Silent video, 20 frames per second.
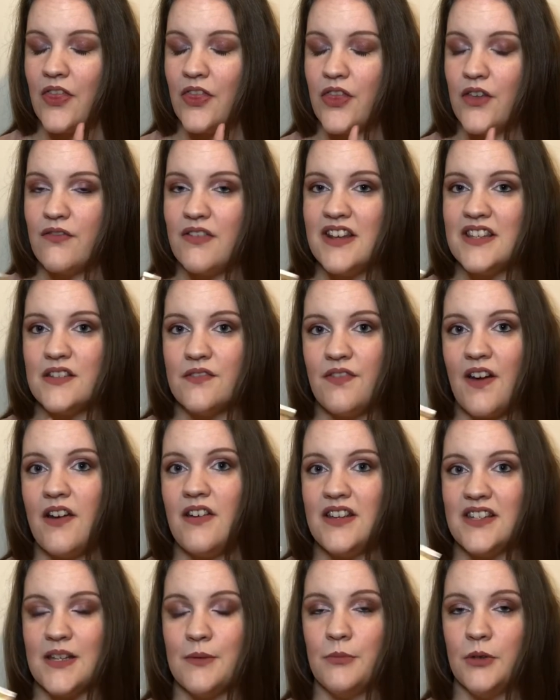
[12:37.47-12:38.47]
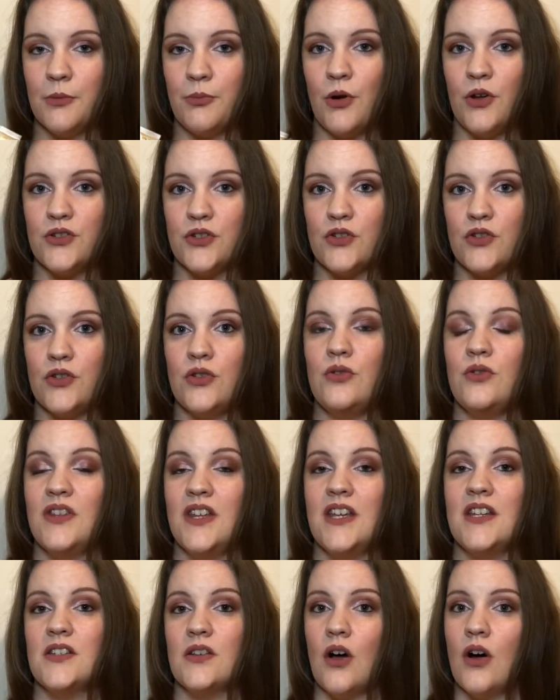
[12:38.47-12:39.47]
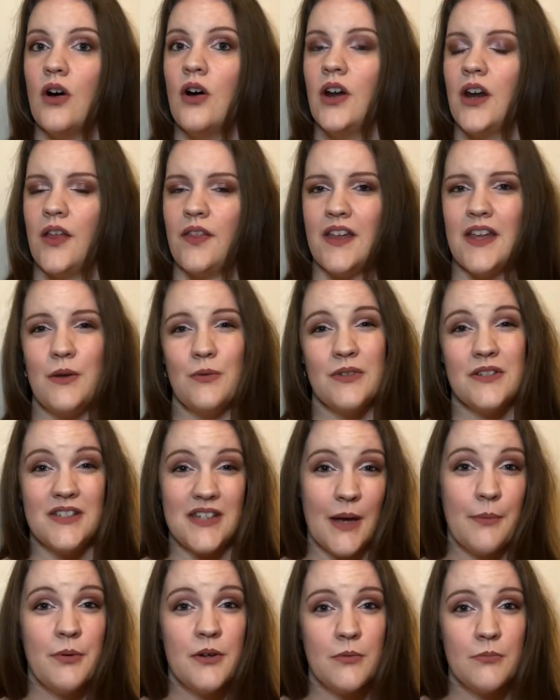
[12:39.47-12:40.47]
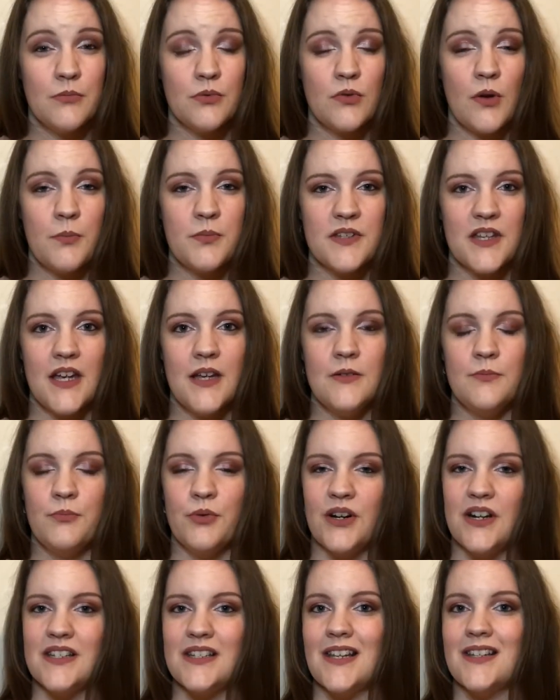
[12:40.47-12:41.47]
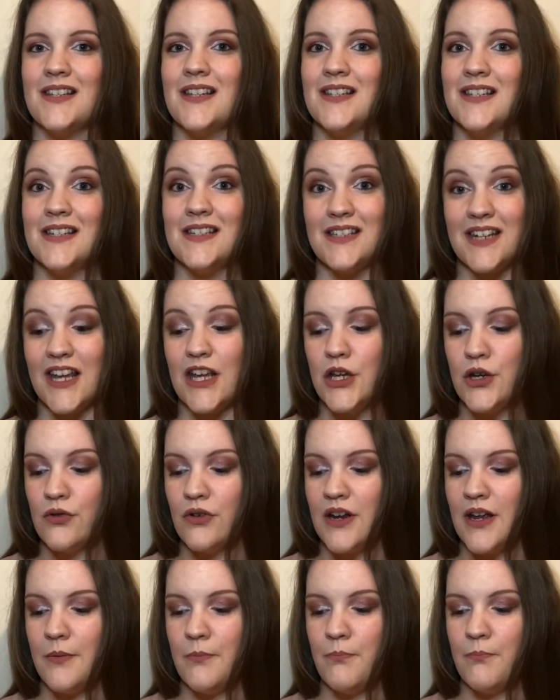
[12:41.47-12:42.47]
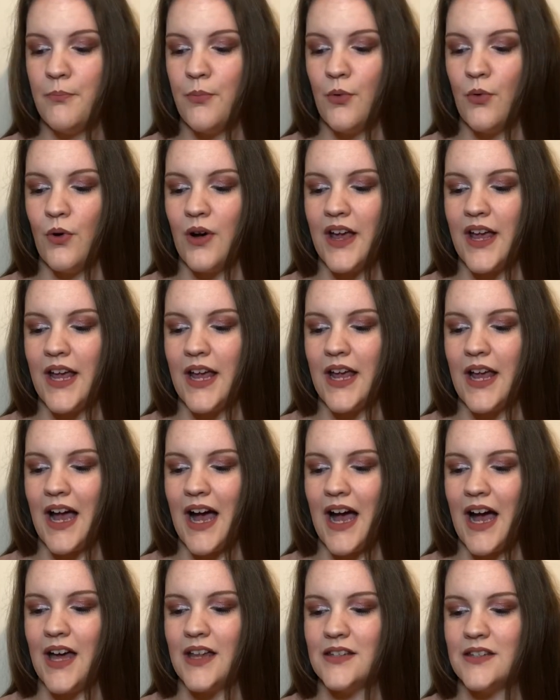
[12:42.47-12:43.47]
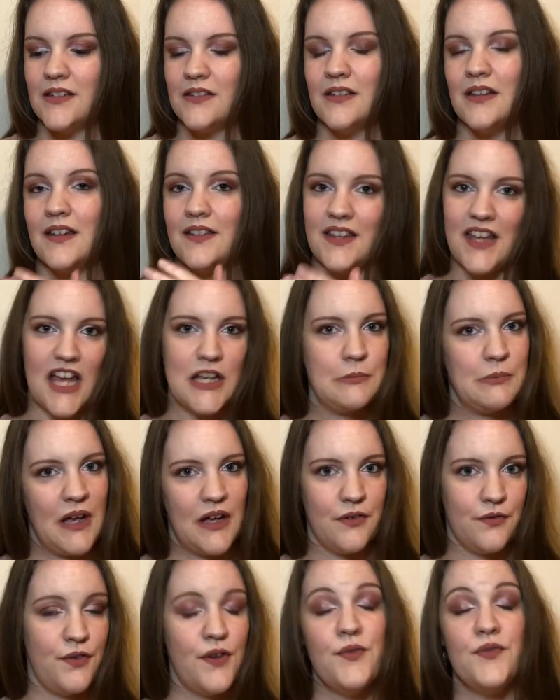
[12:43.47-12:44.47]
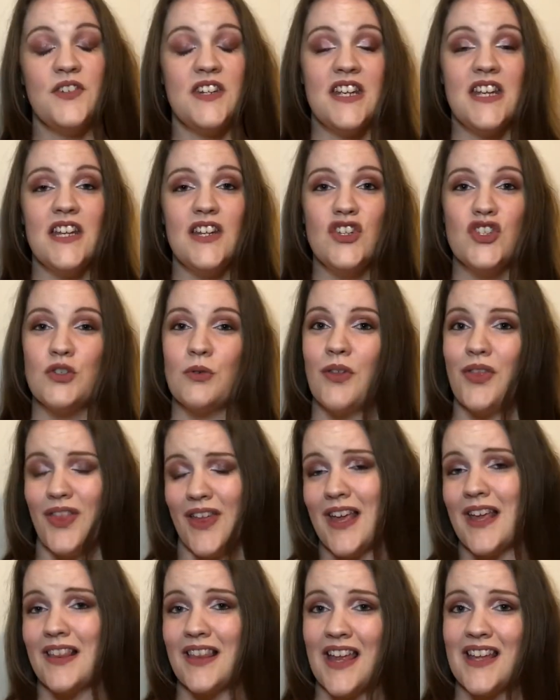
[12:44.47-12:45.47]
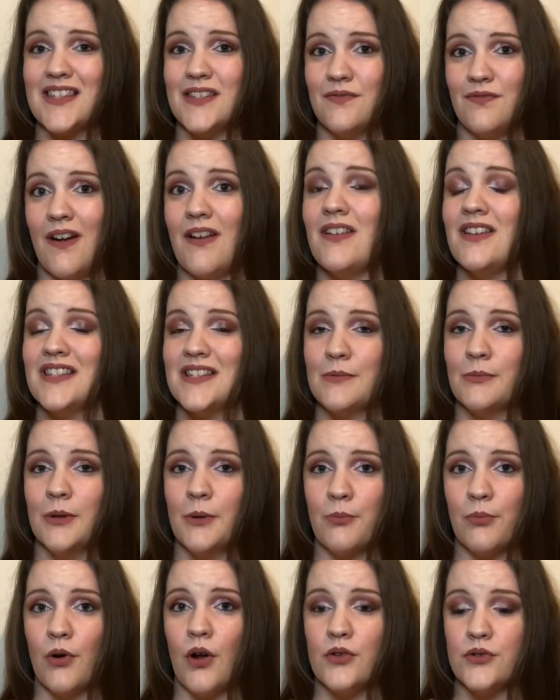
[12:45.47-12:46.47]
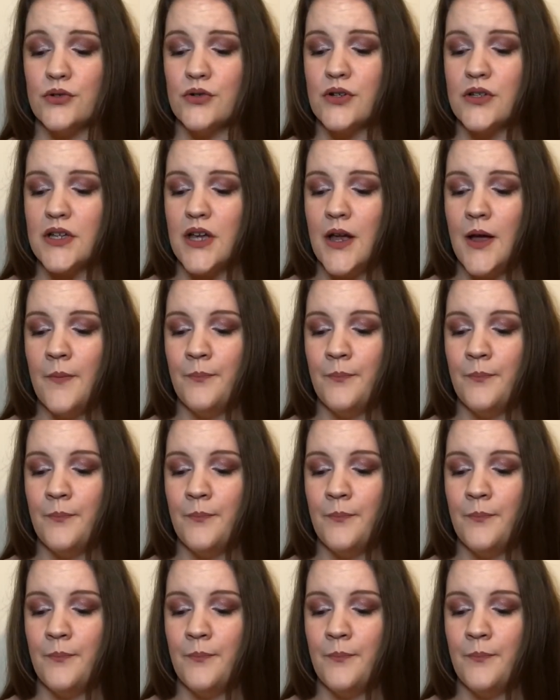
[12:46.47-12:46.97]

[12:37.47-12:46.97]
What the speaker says: There is a very similar product to this on, I think it was Debenhams website, but it says it's a day cream, but it had the SPF 15, so I think that's a very similar product.